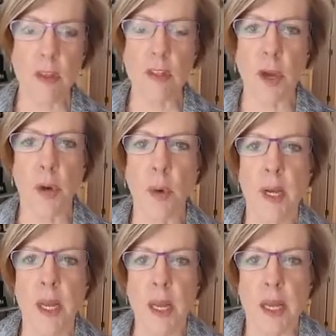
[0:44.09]

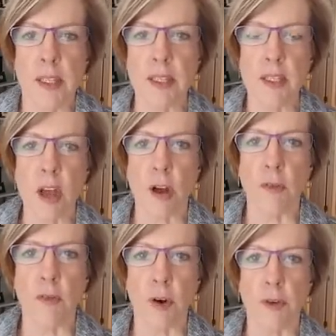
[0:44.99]
So let's
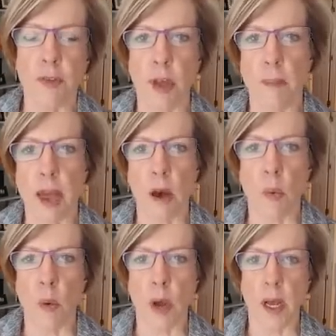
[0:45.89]
talk first
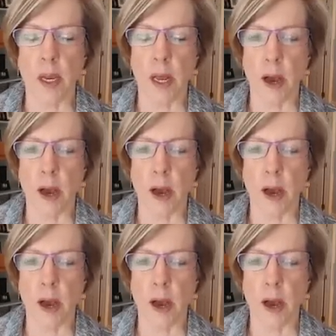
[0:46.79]
about what